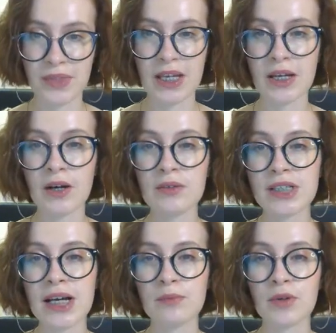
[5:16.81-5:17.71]
The
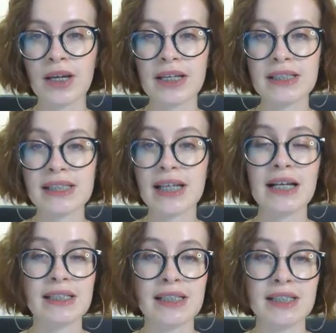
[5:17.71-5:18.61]
Hotel Booking
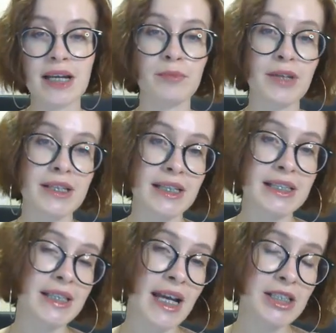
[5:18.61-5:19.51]
Styles and Templates
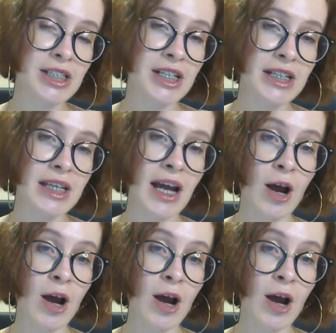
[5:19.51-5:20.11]
extension